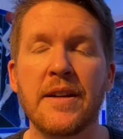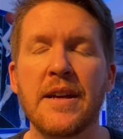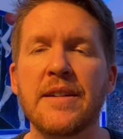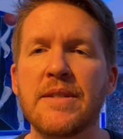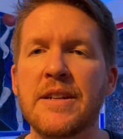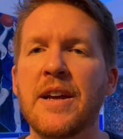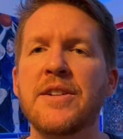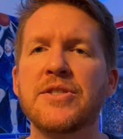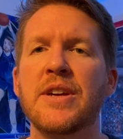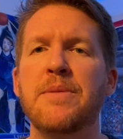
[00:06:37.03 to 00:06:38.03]

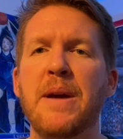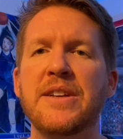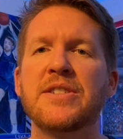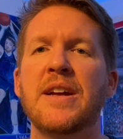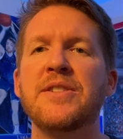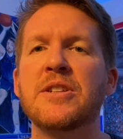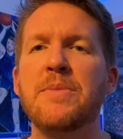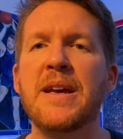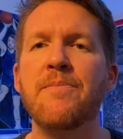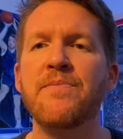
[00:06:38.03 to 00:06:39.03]
It makes sense to
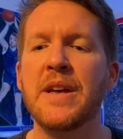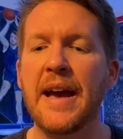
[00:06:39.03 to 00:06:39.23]
me,